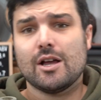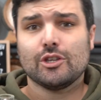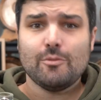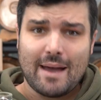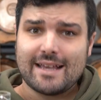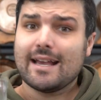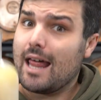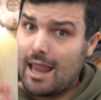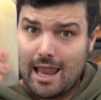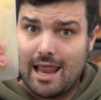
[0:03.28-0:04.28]
you
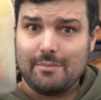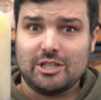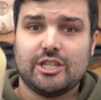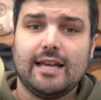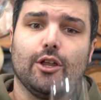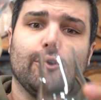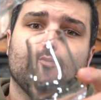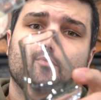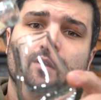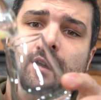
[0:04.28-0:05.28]
make limoncello.
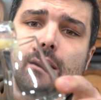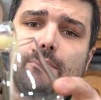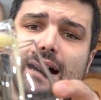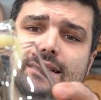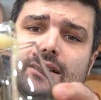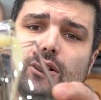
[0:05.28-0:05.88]
But